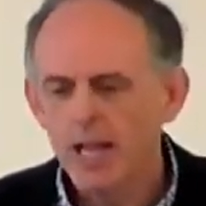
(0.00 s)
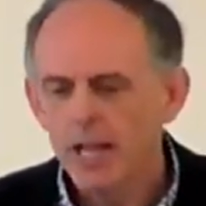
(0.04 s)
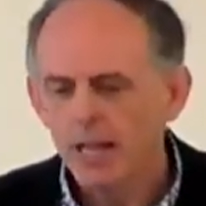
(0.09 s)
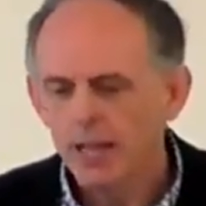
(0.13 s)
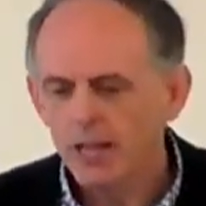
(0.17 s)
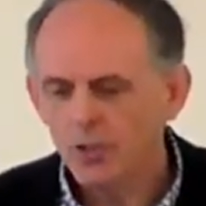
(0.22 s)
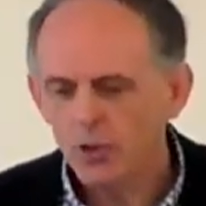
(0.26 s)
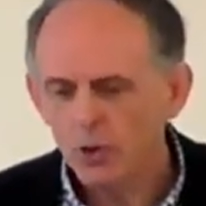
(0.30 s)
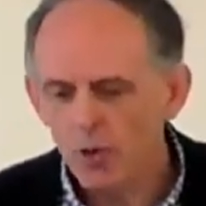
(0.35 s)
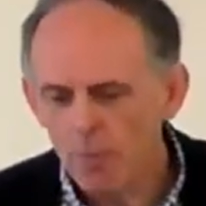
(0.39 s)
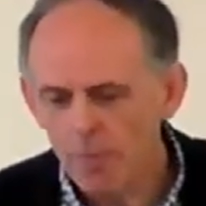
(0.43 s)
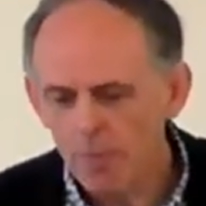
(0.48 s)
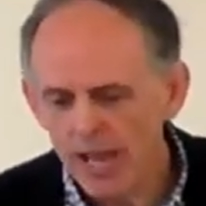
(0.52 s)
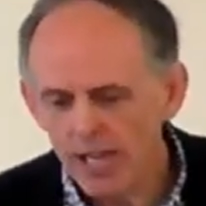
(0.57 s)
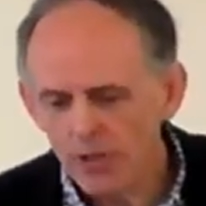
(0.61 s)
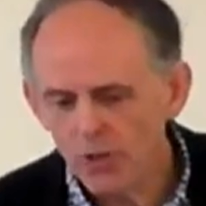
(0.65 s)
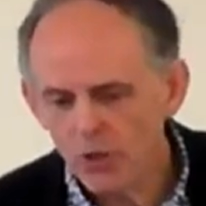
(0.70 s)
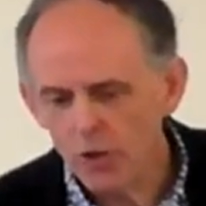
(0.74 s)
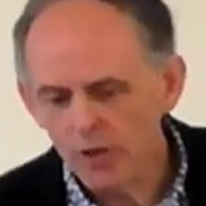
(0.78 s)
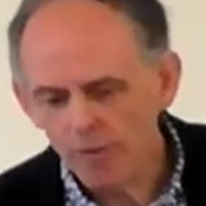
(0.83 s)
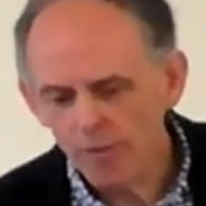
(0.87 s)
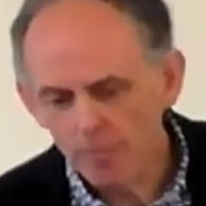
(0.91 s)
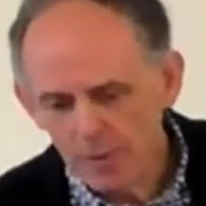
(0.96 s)
There's no
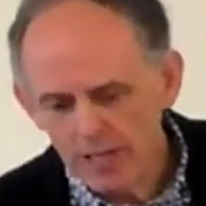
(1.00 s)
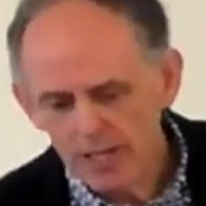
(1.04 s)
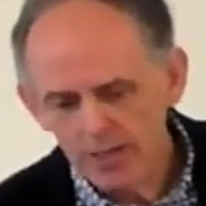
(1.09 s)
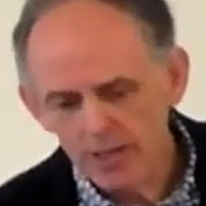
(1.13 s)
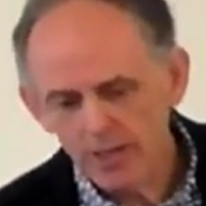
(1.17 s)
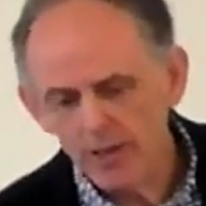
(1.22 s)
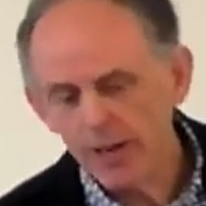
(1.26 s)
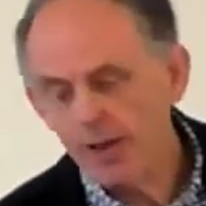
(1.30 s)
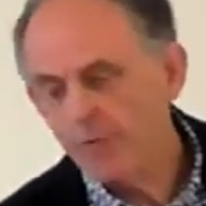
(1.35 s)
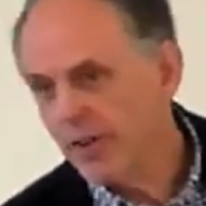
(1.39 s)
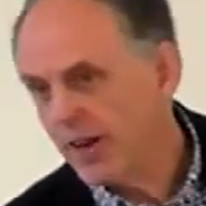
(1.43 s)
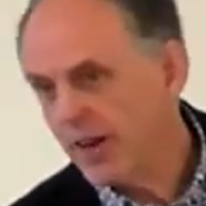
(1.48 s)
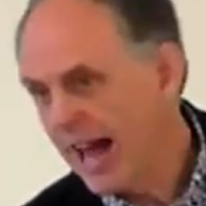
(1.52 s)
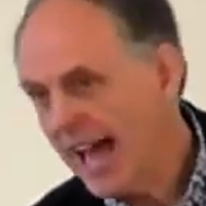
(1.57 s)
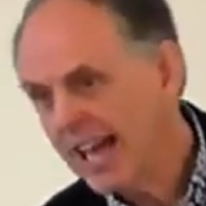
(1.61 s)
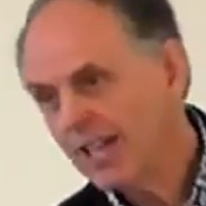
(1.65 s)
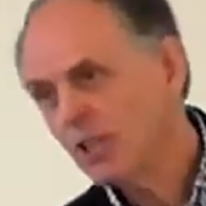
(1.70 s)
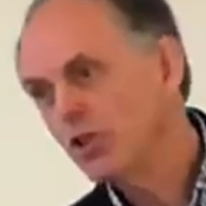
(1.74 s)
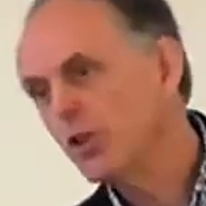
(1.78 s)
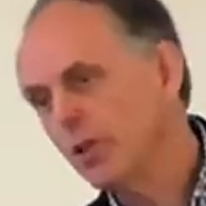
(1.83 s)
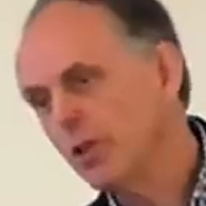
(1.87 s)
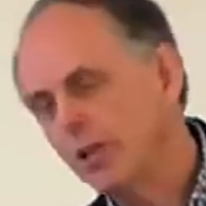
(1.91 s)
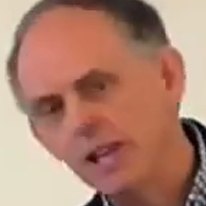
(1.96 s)
mention of Peter ever
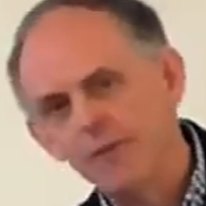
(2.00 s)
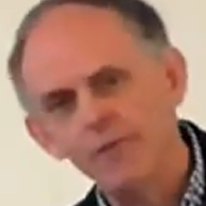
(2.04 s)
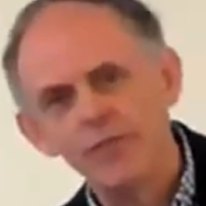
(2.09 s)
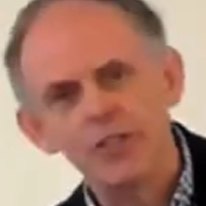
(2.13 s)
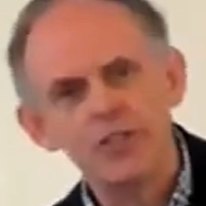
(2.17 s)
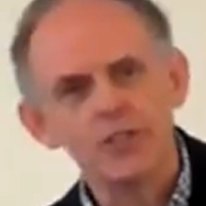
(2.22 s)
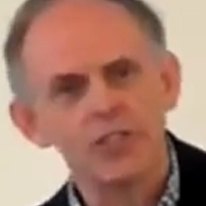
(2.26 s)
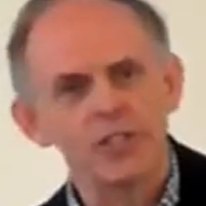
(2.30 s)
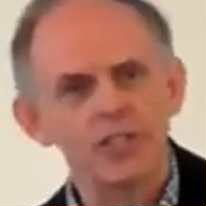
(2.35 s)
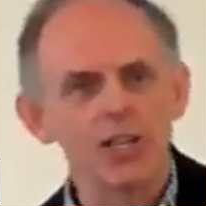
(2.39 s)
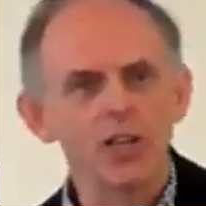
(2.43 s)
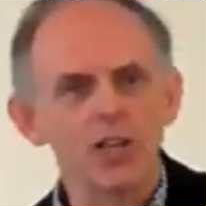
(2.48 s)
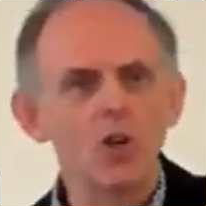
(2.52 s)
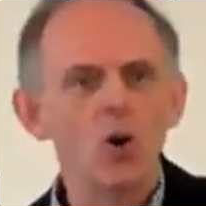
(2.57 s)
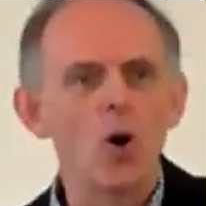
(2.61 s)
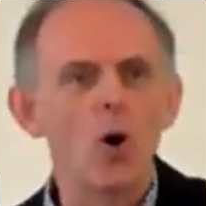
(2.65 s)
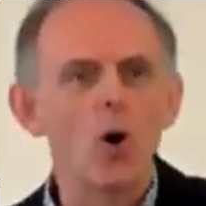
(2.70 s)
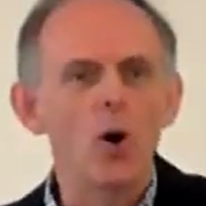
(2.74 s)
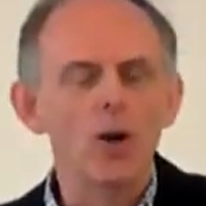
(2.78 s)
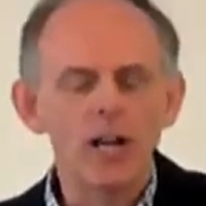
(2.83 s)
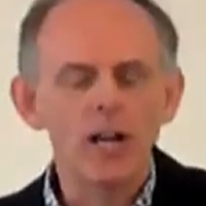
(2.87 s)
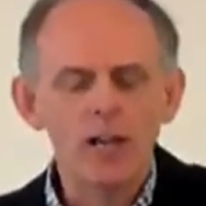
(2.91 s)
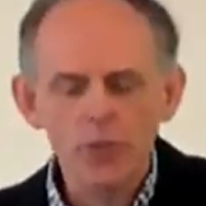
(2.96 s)
actually visiting
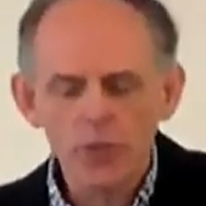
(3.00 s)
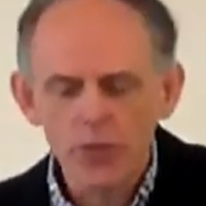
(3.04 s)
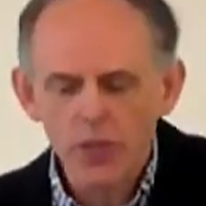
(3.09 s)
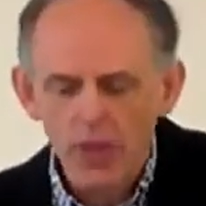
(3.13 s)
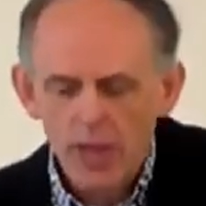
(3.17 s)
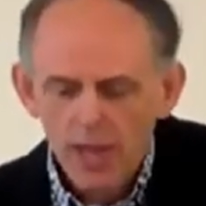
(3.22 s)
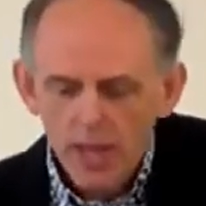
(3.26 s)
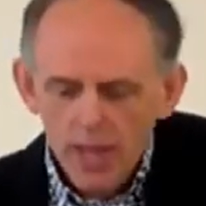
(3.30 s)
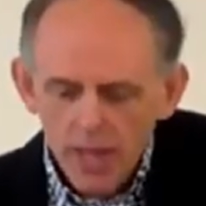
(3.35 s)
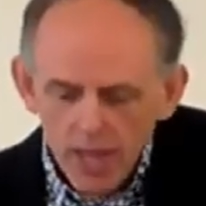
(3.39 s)
Corinth,